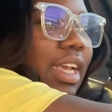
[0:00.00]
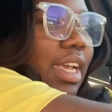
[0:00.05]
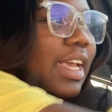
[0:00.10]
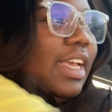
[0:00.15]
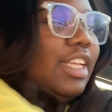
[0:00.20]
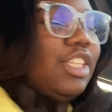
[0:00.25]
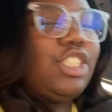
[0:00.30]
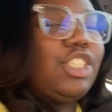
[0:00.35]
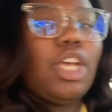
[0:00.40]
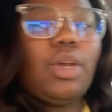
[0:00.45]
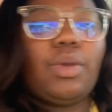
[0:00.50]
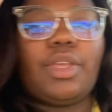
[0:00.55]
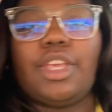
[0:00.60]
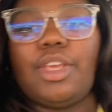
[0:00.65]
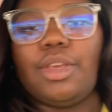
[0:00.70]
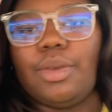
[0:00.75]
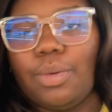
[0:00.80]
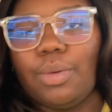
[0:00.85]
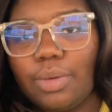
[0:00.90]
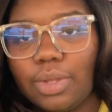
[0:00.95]
And so
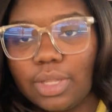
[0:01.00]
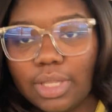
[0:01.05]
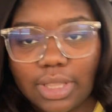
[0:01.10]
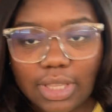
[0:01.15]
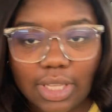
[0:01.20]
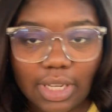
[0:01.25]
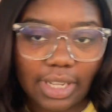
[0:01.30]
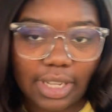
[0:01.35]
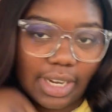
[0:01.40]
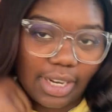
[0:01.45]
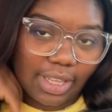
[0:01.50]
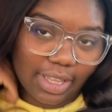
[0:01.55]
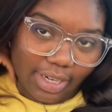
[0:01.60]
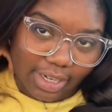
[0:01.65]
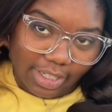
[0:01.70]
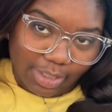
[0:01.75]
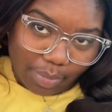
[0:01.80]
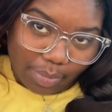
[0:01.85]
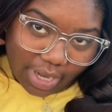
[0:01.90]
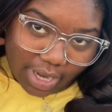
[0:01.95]
cute. The lady that
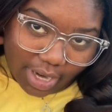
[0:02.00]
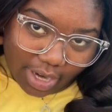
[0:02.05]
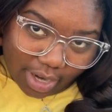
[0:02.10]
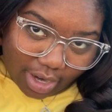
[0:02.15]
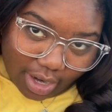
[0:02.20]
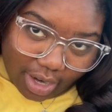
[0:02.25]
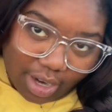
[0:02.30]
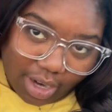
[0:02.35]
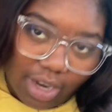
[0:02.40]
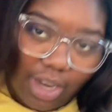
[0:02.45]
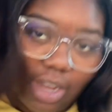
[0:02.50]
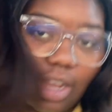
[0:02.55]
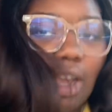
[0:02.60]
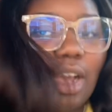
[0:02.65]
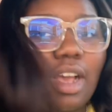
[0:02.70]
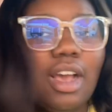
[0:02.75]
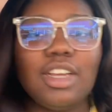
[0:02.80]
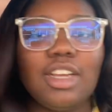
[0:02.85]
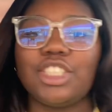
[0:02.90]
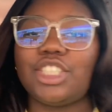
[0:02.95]
does my hair,
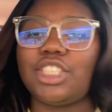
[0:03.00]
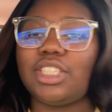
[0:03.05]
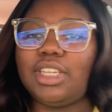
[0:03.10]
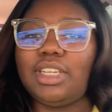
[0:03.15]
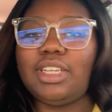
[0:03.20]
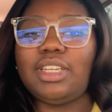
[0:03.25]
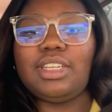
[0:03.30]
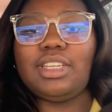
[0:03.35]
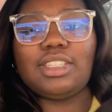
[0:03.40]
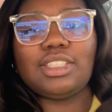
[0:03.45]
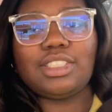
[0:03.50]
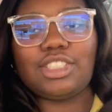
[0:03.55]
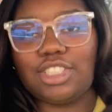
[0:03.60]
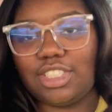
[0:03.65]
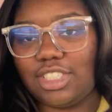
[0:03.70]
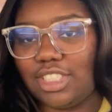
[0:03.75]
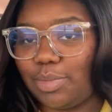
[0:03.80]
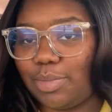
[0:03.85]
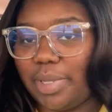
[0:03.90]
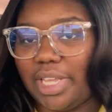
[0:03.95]
she
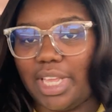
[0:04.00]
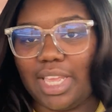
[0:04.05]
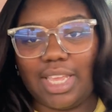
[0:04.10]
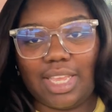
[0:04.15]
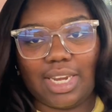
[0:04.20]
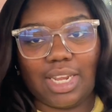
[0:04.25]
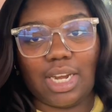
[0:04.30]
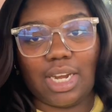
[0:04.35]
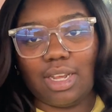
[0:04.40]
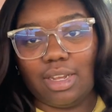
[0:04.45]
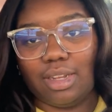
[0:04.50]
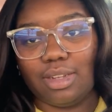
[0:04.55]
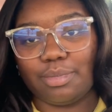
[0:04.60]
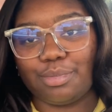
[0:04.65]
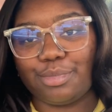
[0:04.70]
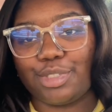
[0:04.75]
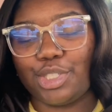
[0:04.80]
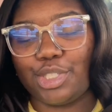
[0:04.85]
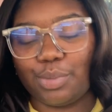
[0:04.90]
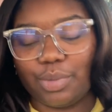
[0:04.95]
just be eating it up.
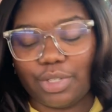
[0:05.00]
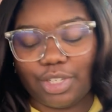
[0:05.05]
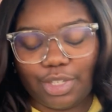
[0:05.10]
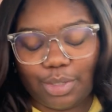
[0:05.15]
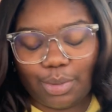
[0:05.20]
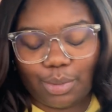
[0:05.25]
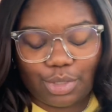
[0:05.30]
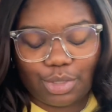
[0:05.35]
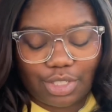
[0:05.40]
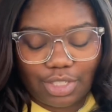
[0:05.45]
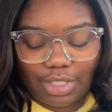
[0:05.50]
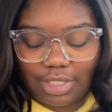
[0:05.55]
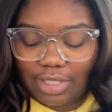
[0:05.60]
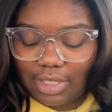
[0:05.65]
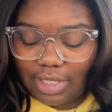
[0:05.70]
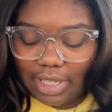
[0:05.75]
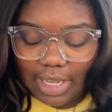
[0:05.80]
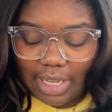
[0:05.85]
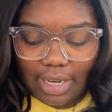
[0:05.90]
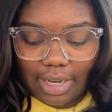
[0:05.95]
She really do. She just
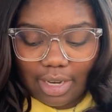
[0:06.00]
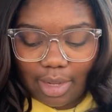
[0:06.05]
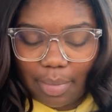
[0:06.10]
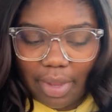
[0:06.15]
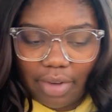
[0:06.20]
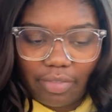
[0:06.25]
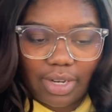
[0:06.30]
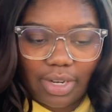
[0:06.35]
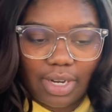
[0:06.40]
eat it up every